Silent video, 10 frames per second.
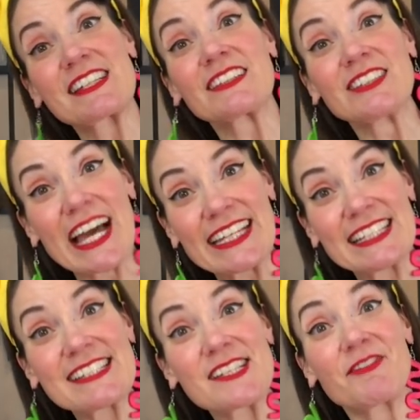to
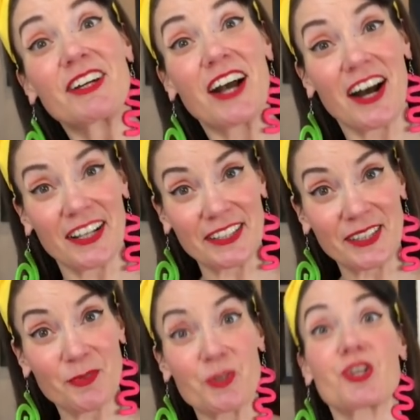lightness of a
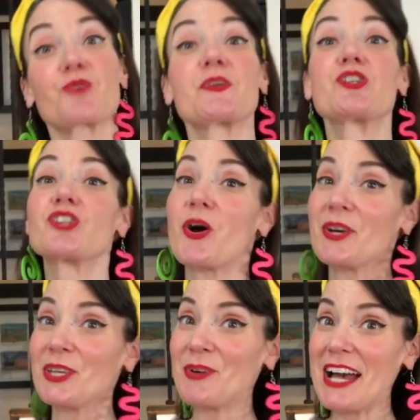color, which I'll be
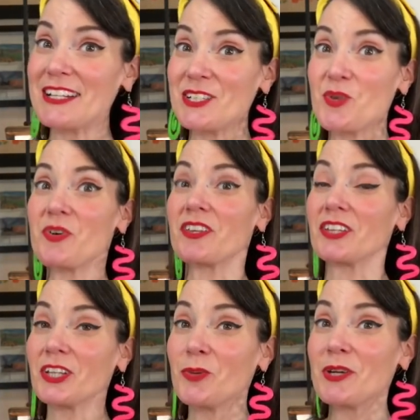showing you how to do with a
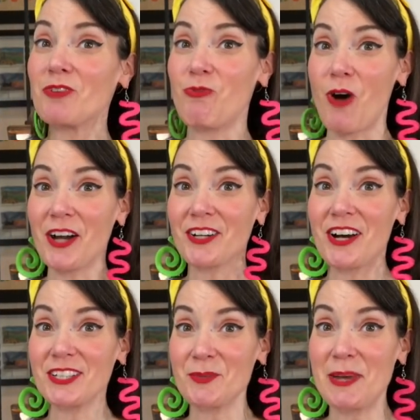little bit of water
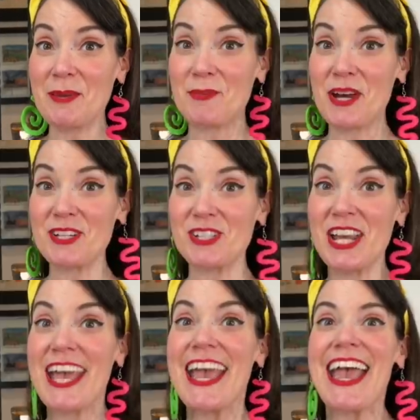on your paintbrush.
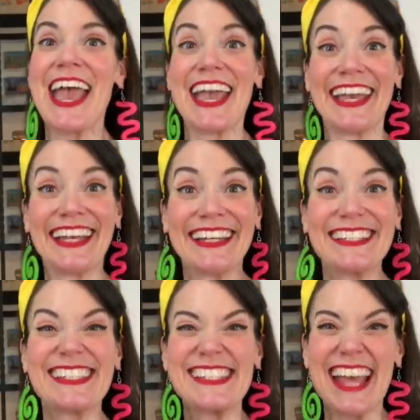
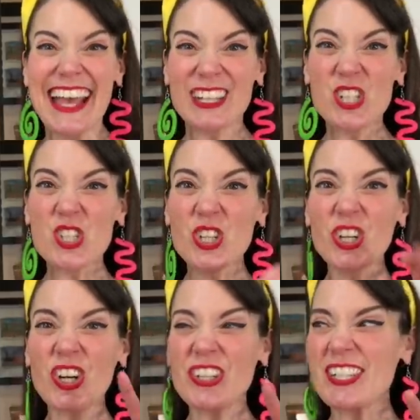And
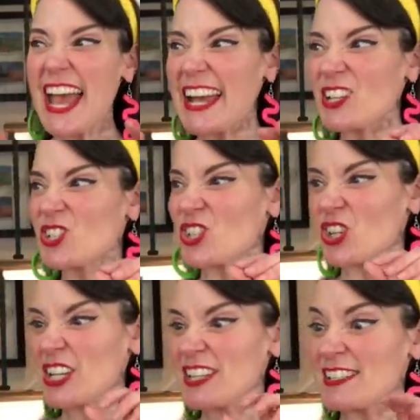texture,
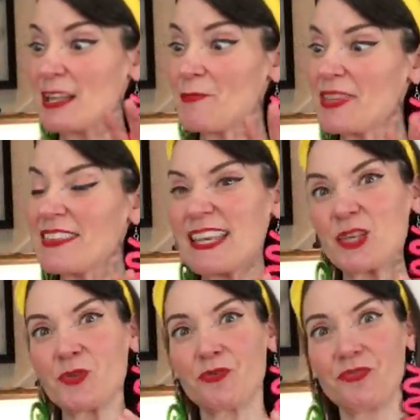texture is something that
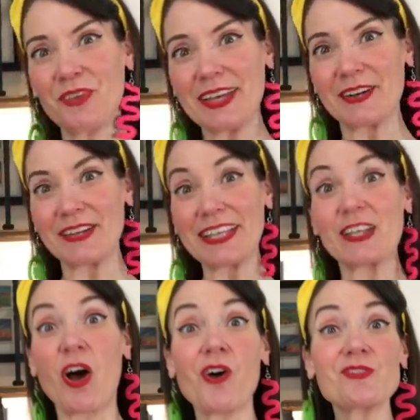you feel, it
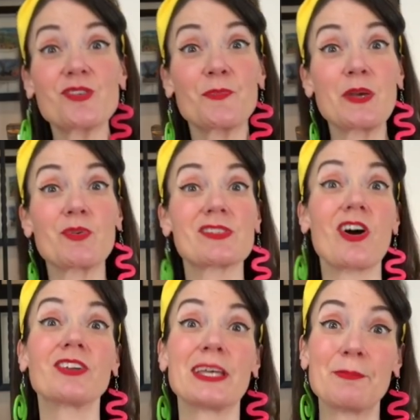can also be what's
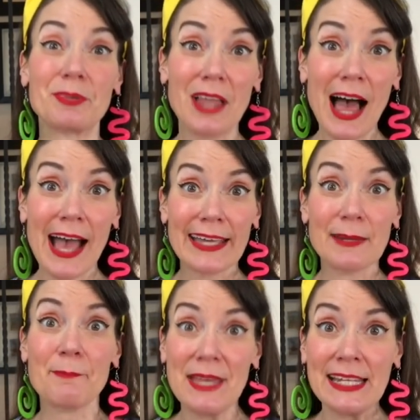called implied,
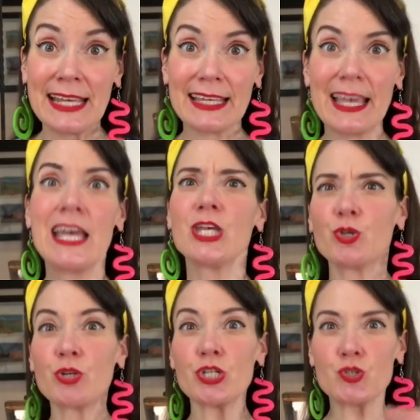meaning
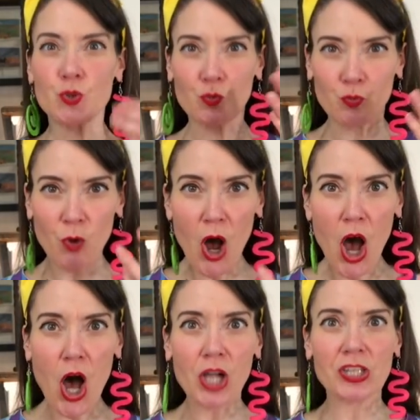you can
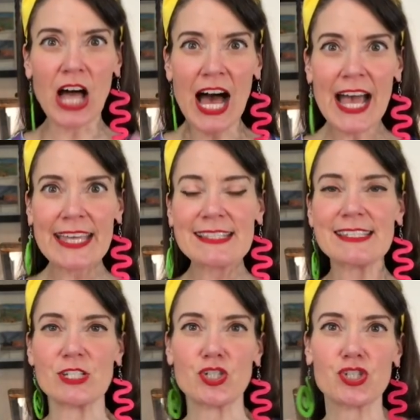draw
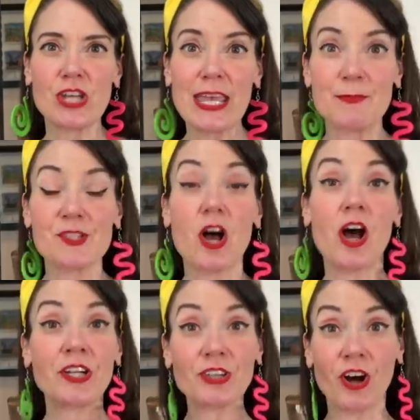lines, shapes
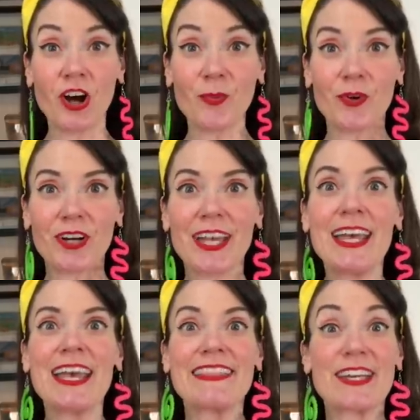on your artwork
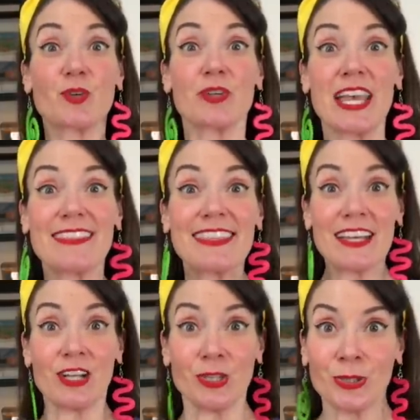that create
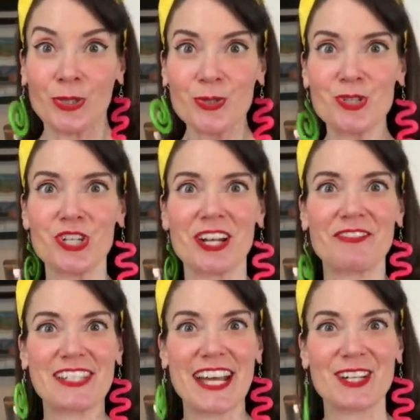the illusion
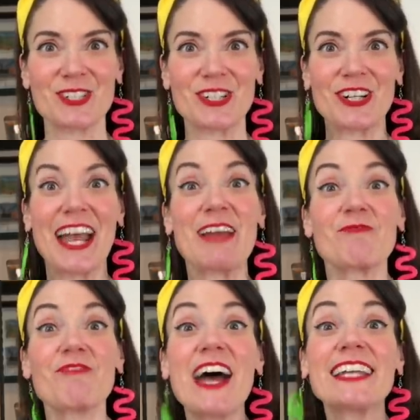of a texture.
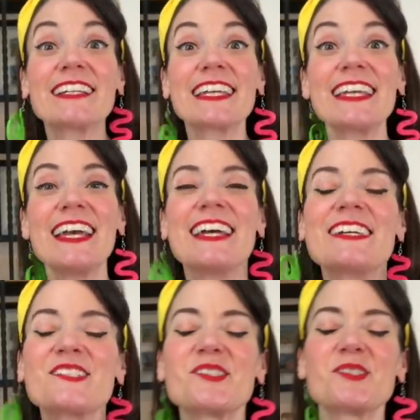And finally,
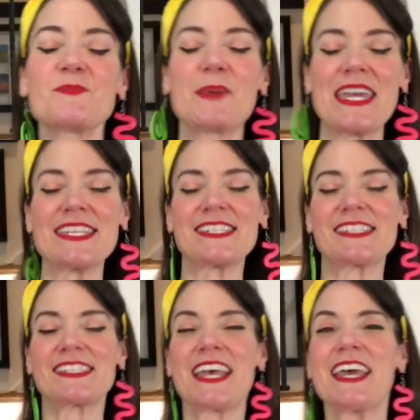
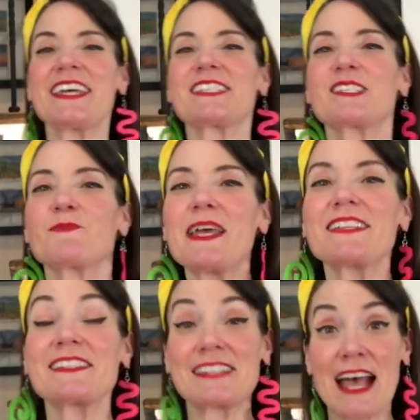space.
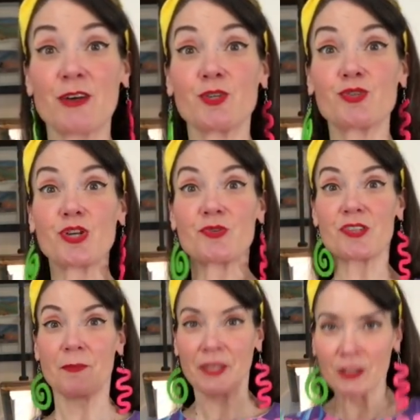Space is how you show
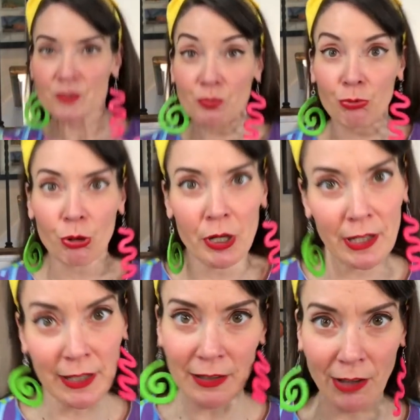something is
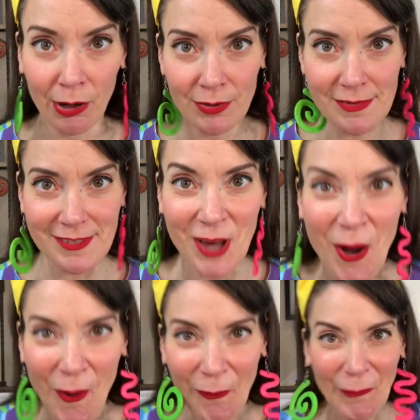really close
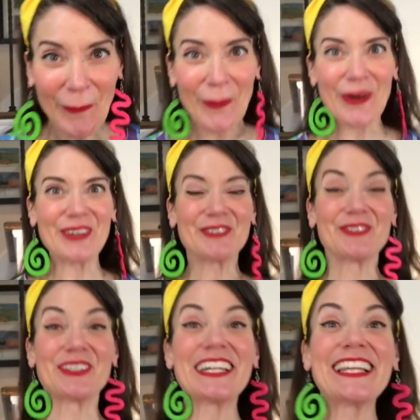or
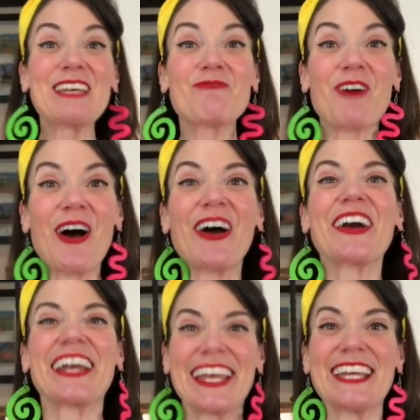really
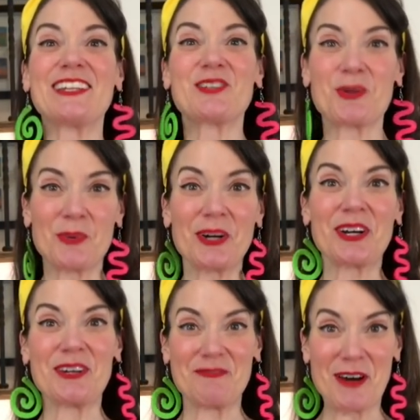far in your
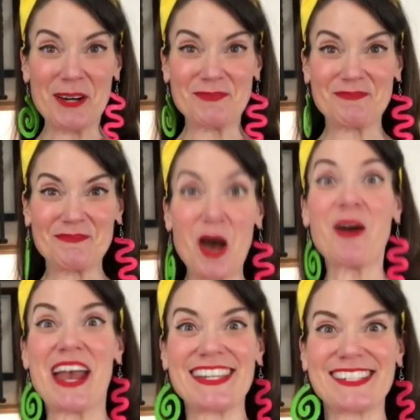work of art.
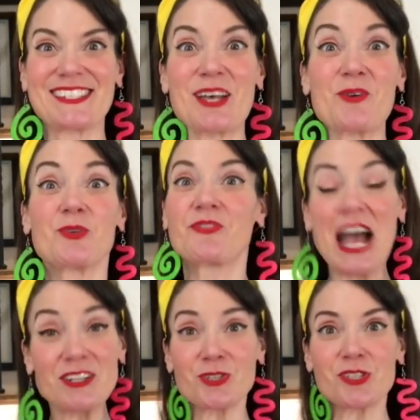All right, so you've
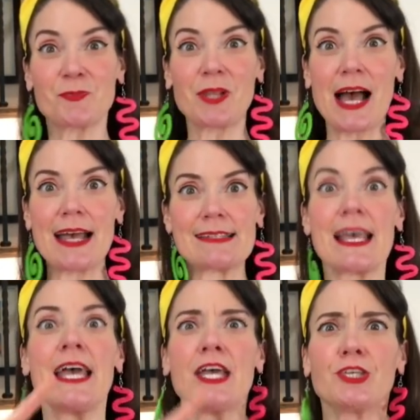got your supplies,
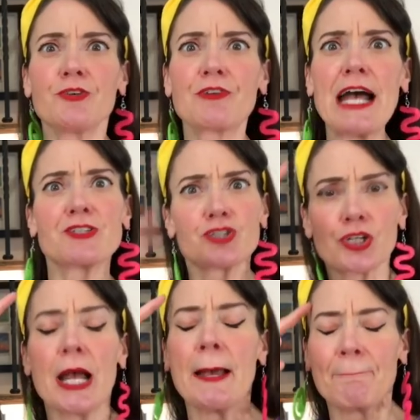you've got
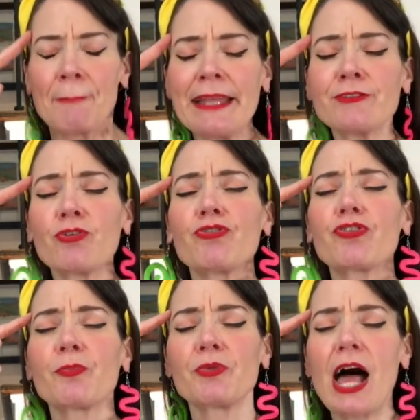your mental
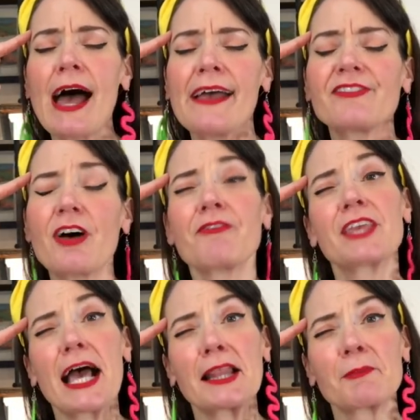supplies of
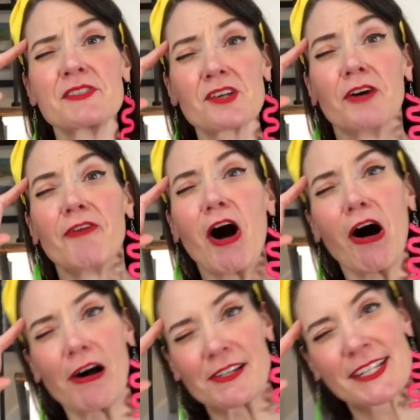the elements of
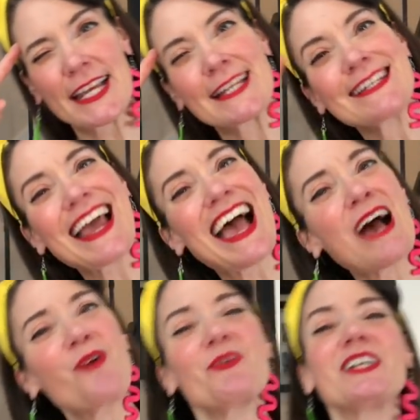art, and
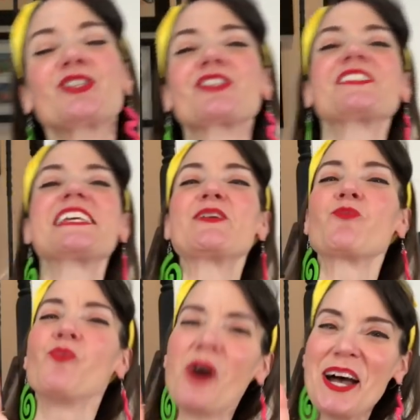now we just
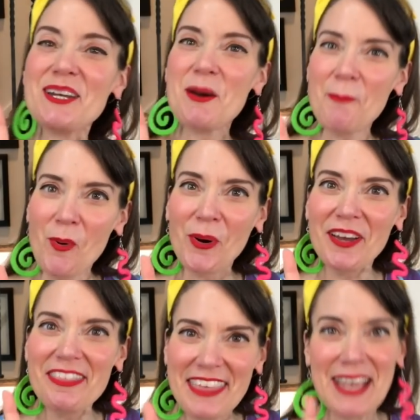need one
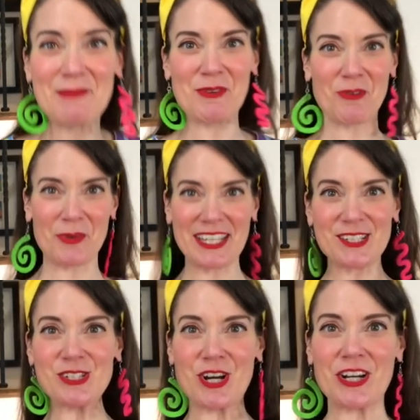more thing before we
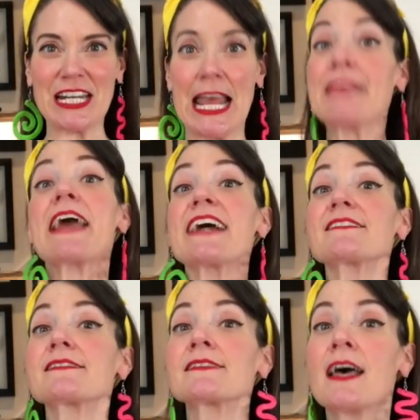get started, and
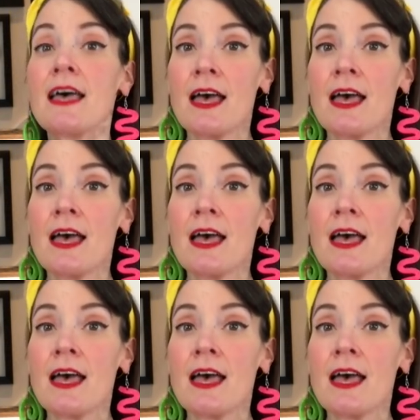that's